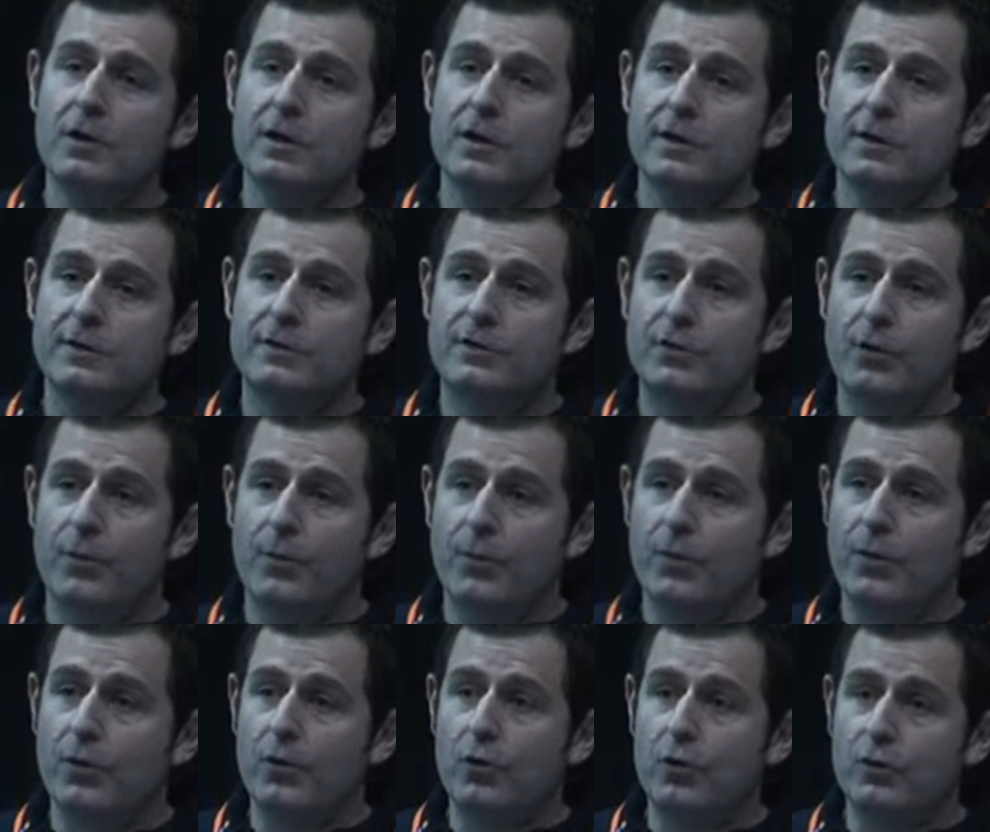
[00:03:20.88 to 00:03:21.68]
So
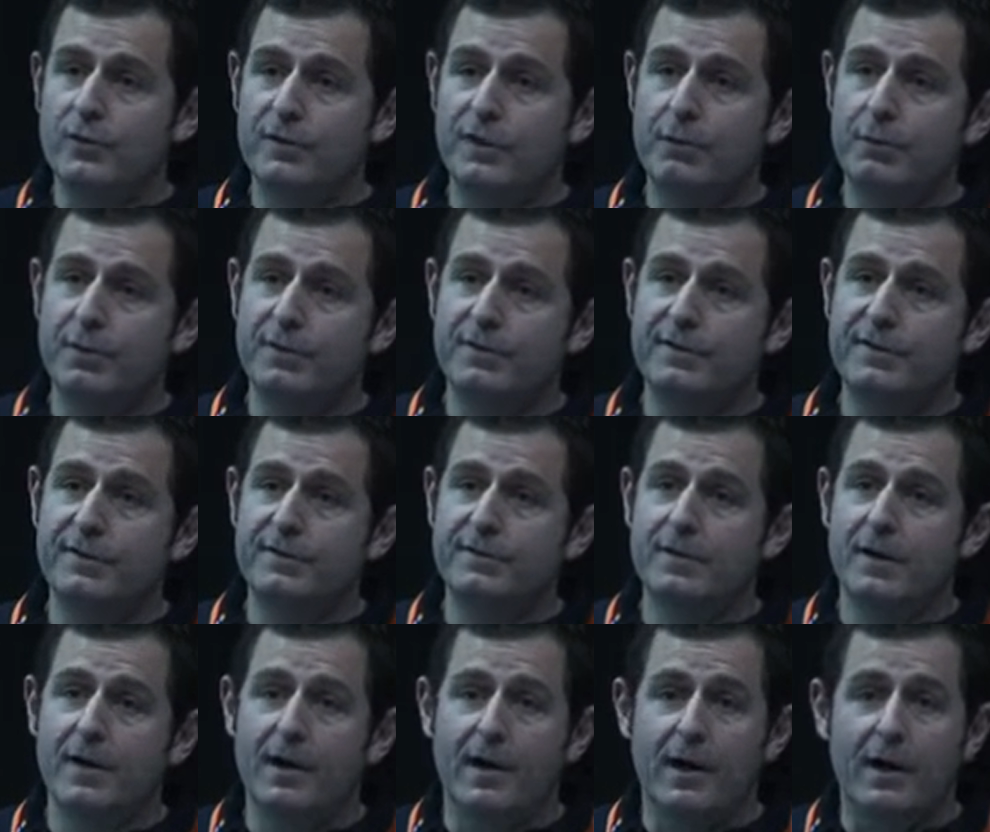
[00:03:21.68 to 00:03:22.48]
the
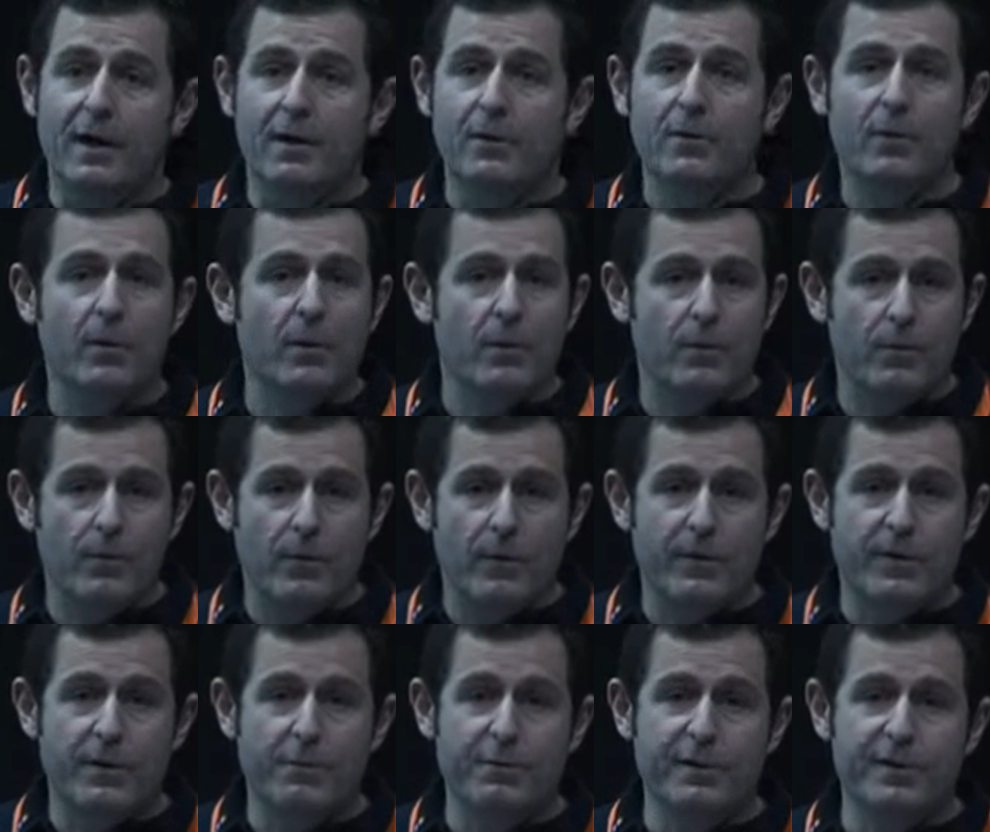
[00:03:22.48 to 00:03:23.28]
consequences are
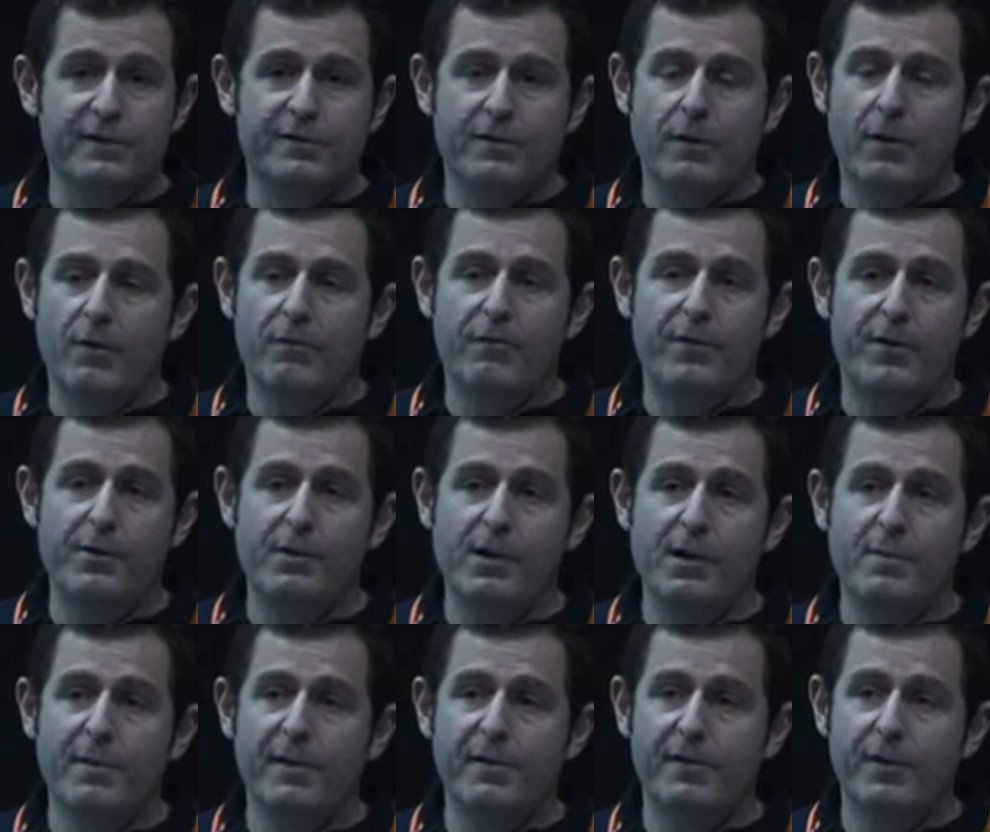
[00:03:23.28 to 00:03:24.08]
there is a very
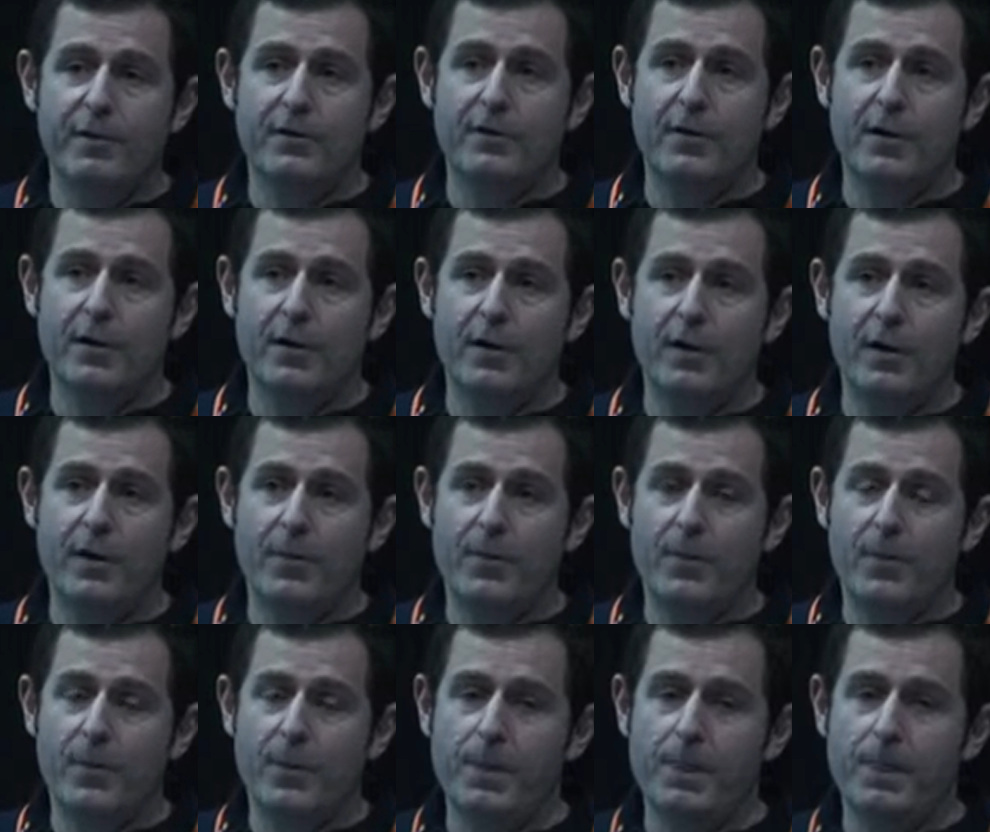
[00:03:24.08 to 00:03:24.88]
limited
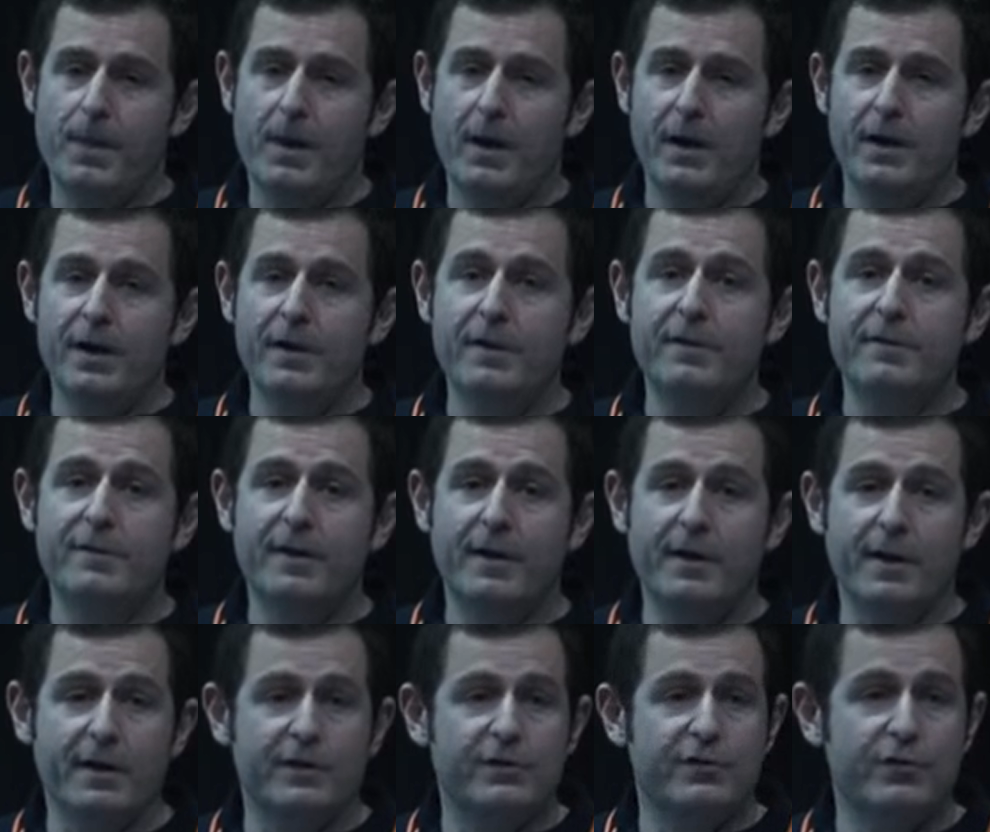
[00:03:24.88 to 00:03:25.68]

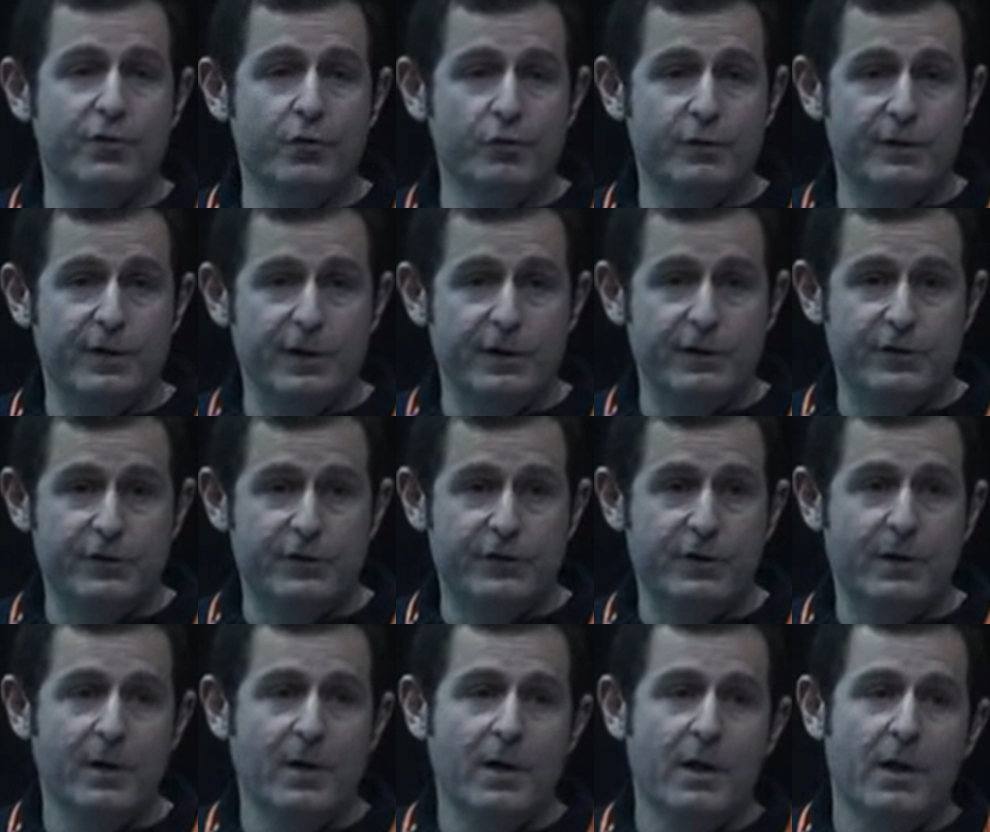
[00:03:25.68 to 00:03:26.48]
internet
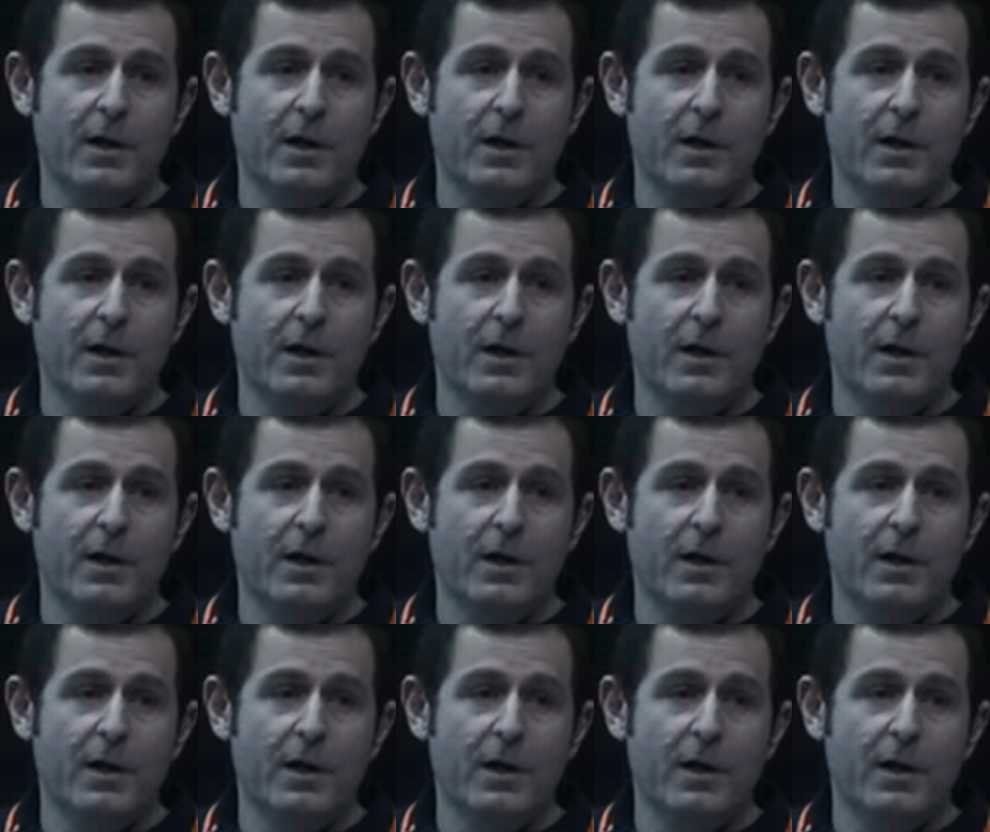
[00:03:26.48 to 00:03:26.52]
usage.